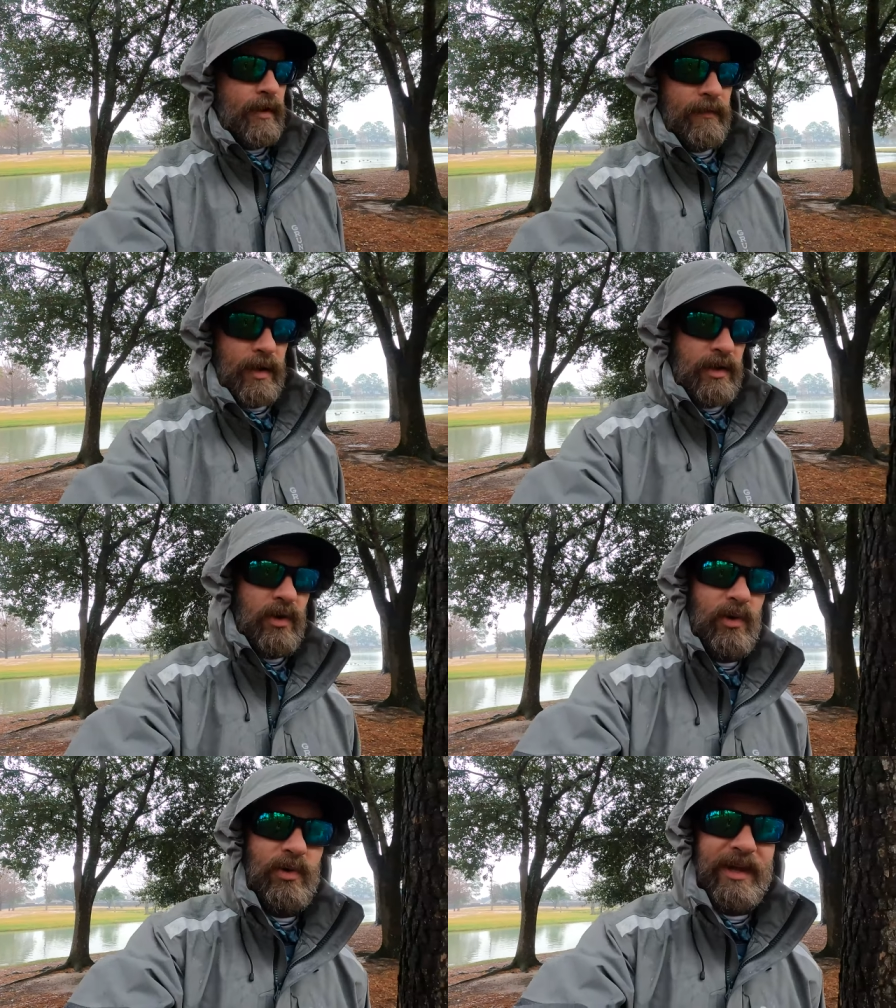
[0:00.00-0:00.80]
very very
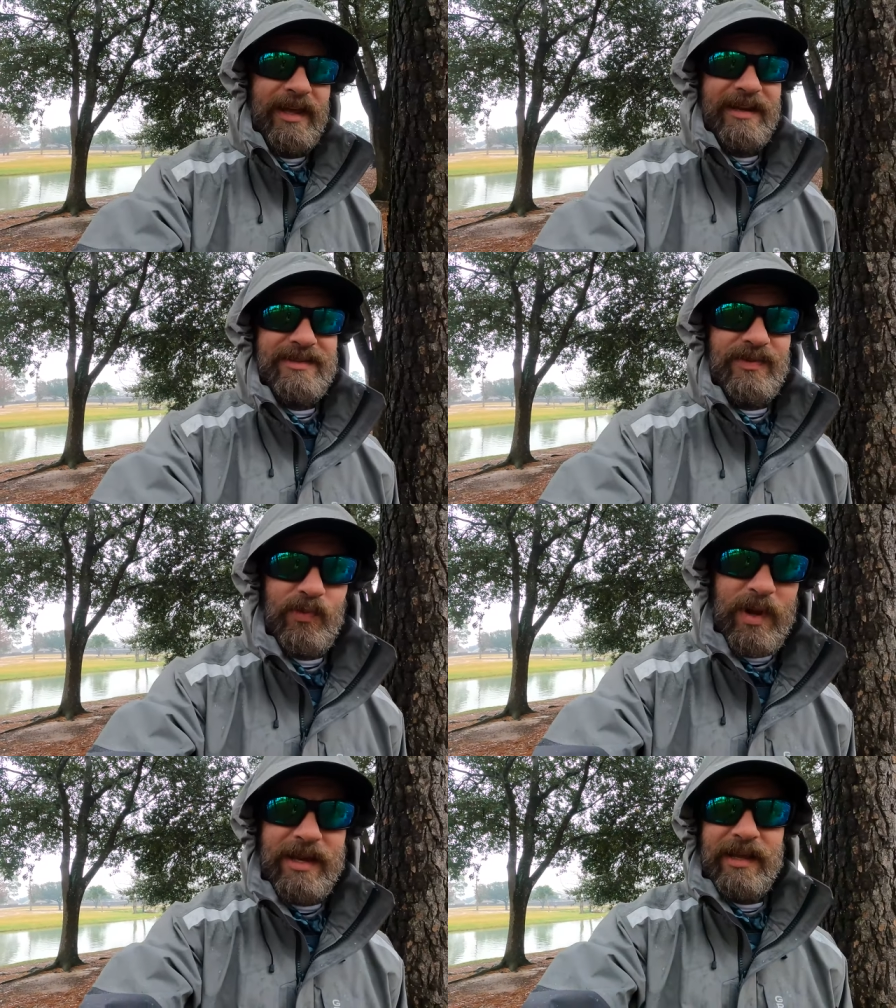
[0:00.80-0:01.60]
cold, and it's
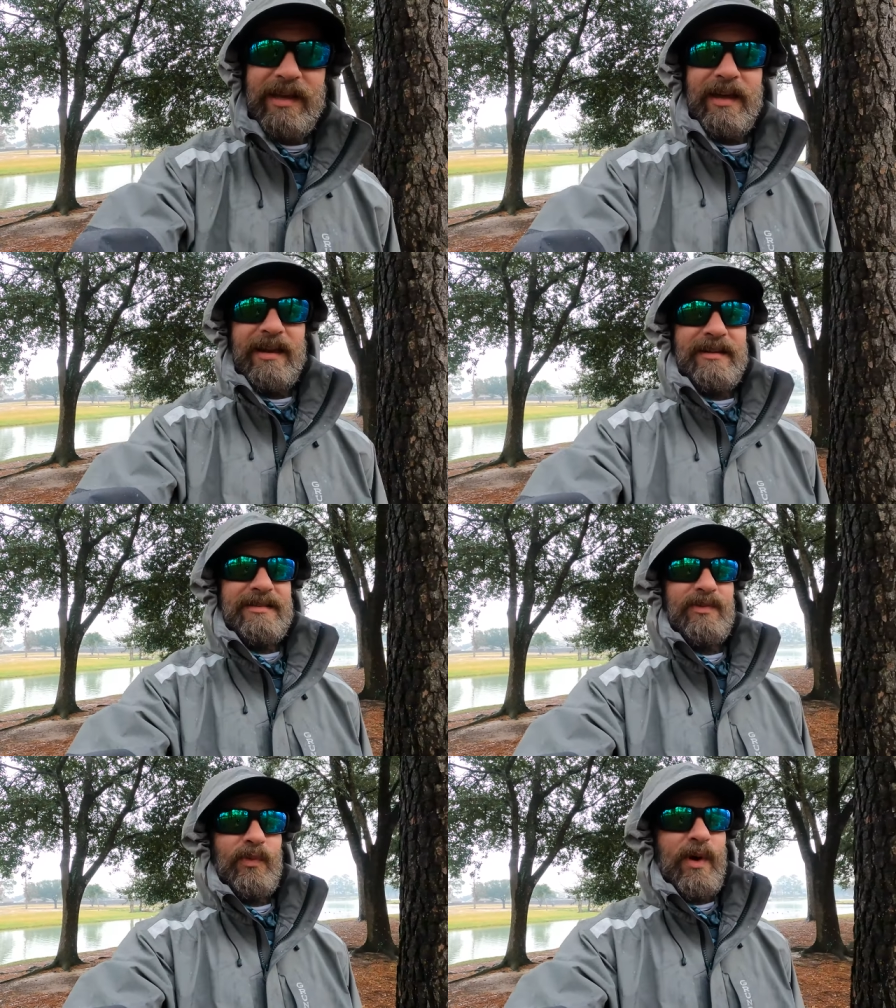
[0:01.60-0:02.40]
rainy and
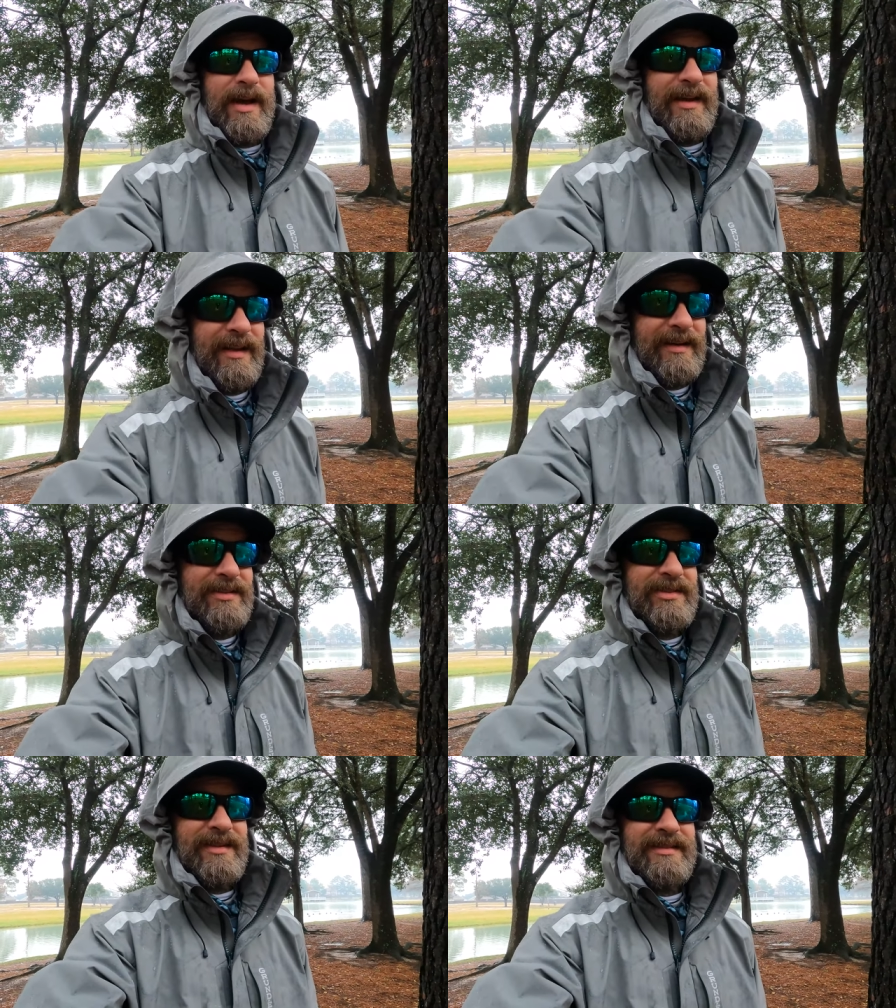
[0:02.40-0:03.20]
it's wet and
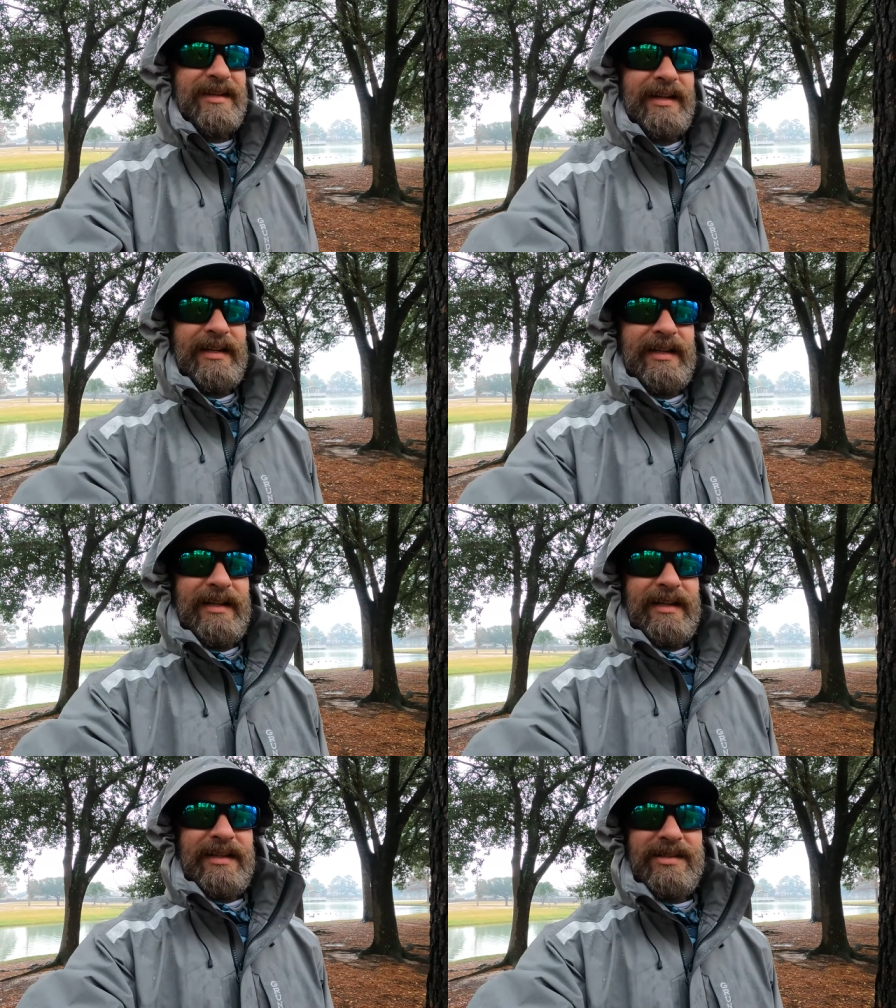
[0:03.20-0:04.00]
it's just
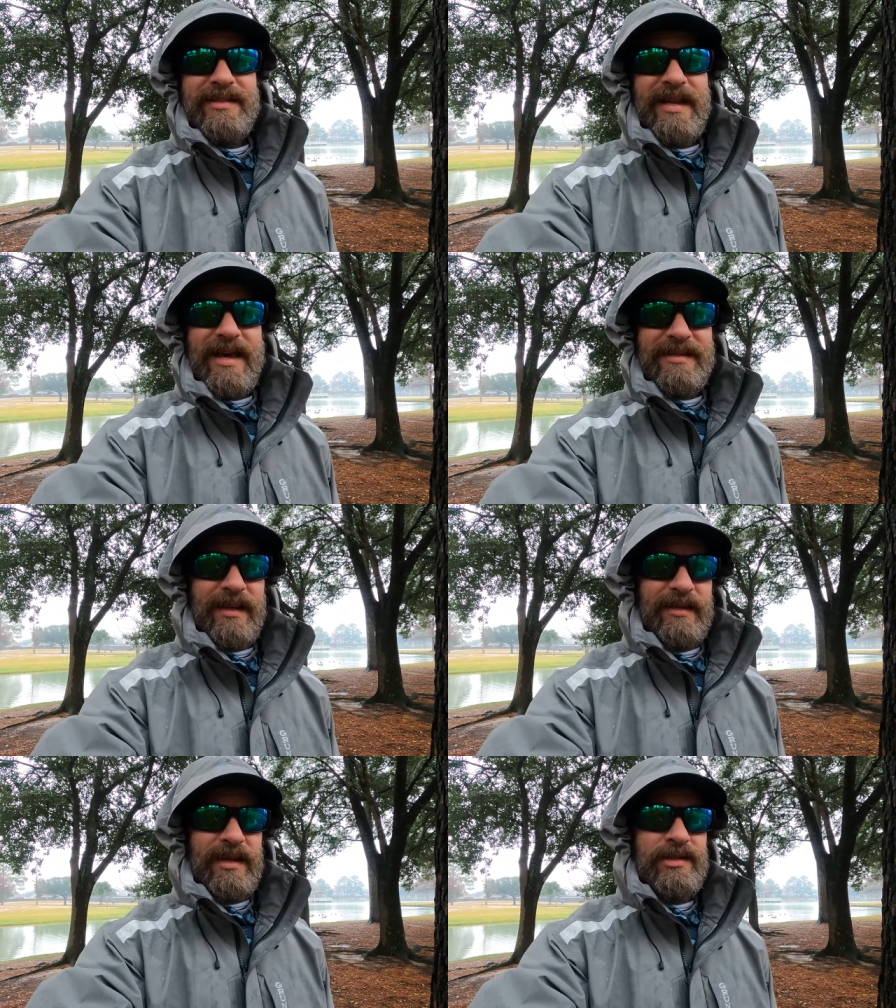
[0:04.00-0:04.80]
it's just
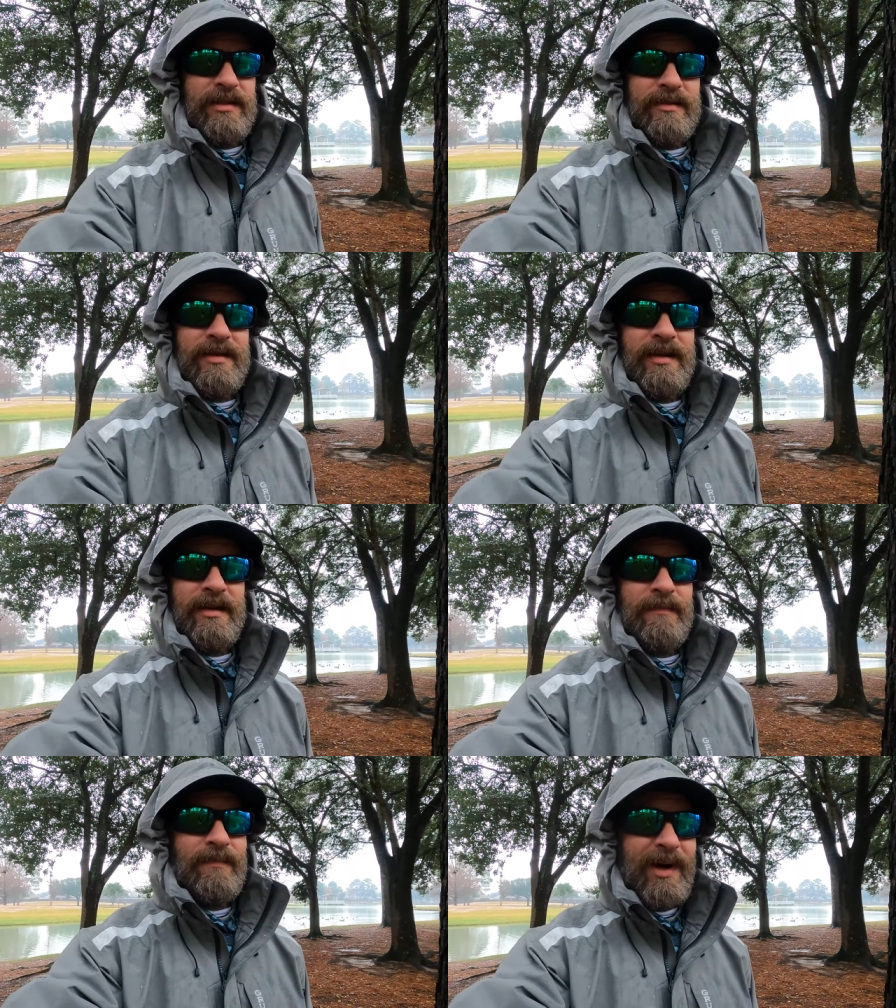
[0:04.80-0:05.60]
nasty conditions,
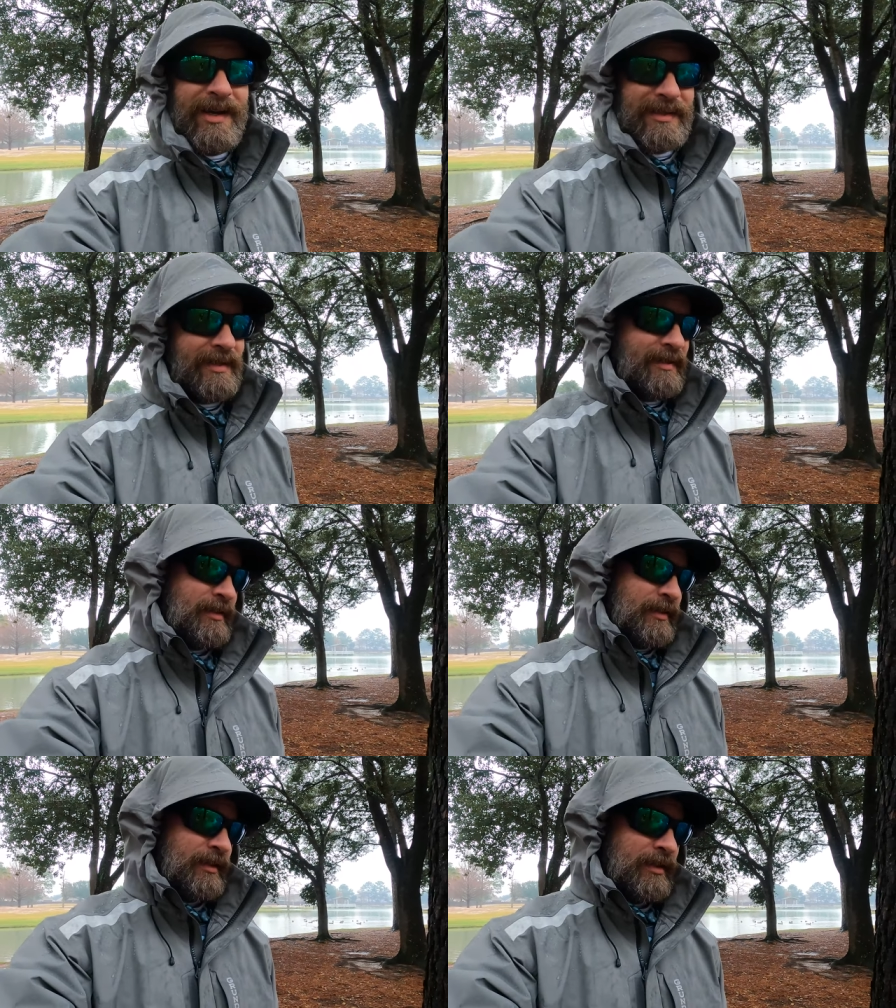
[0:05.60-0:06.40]
but
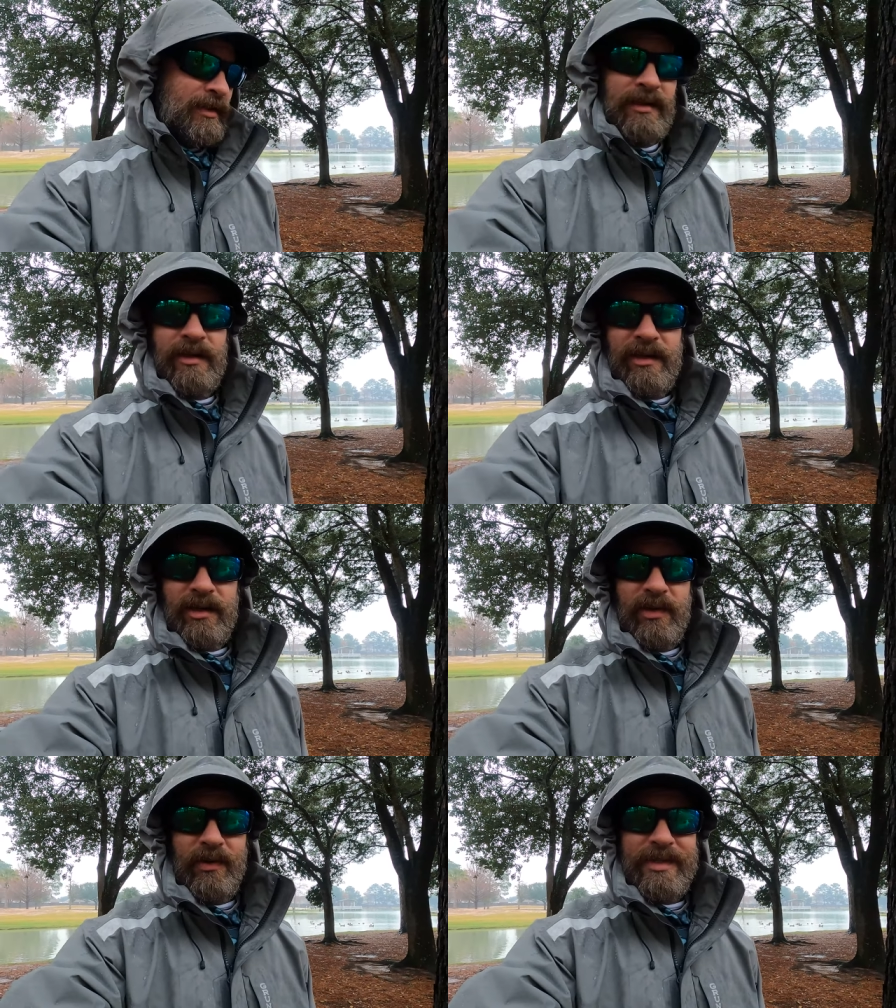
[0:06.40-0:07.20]

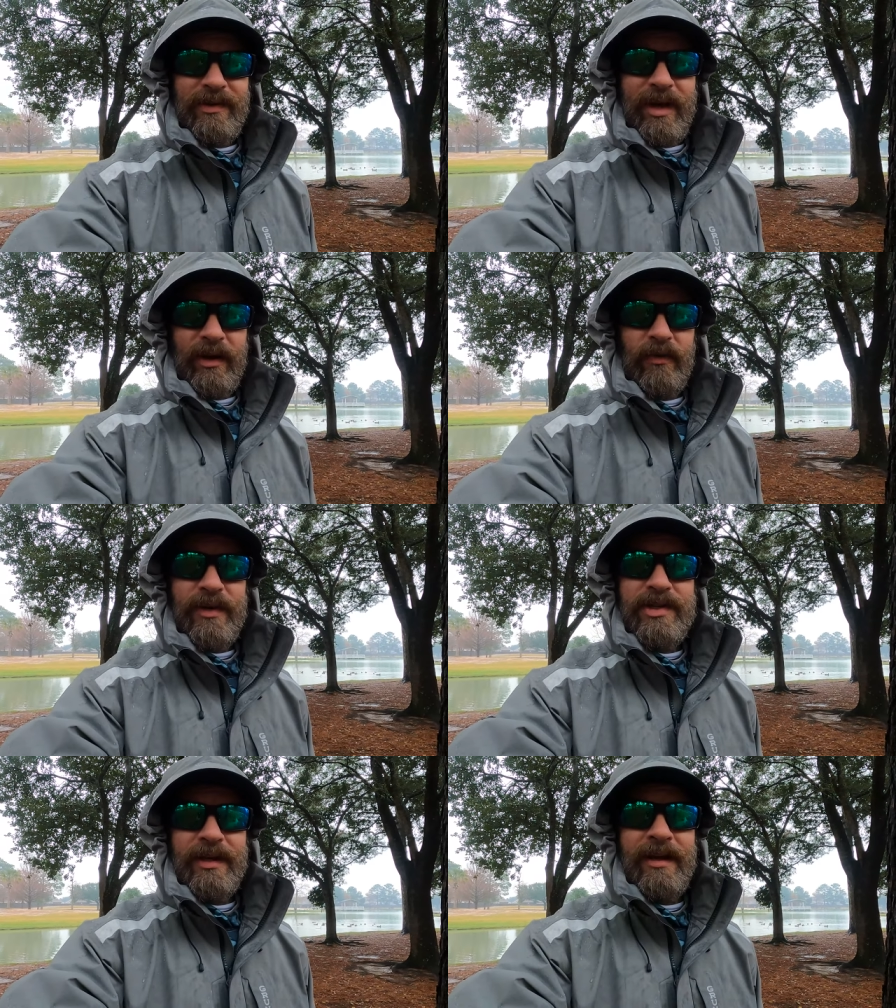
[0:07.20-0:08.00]
we still got to go
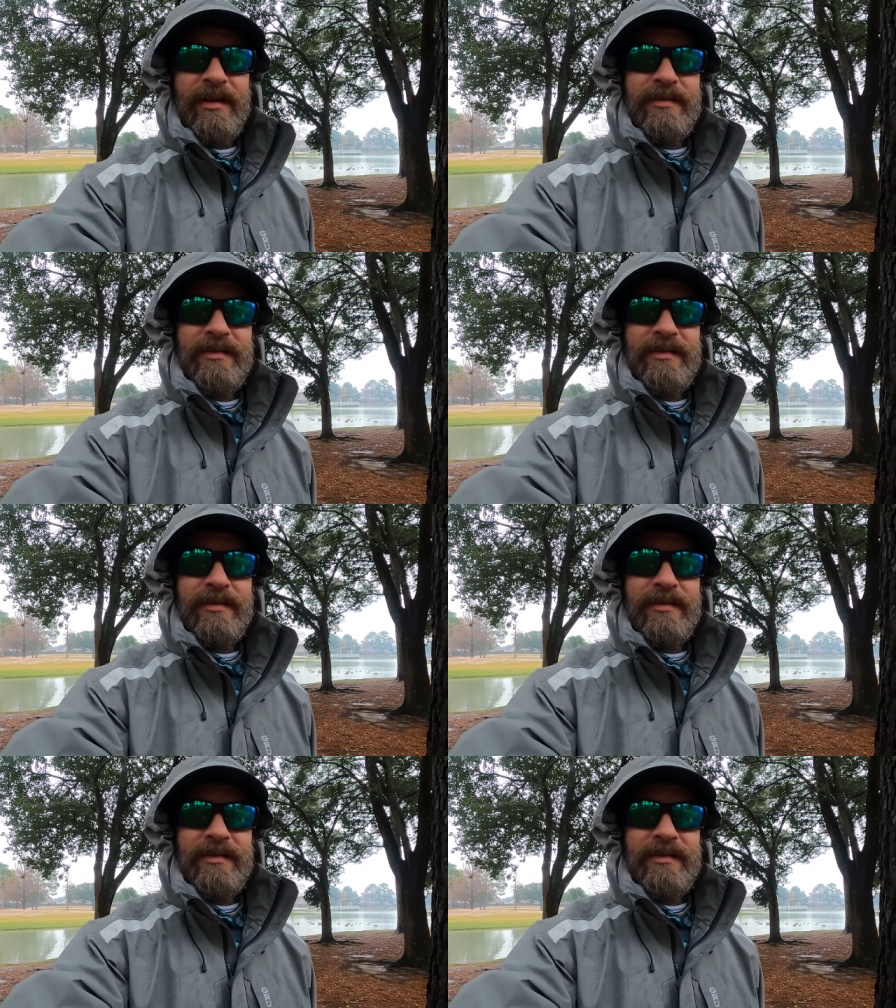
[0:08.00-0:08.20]
fishing.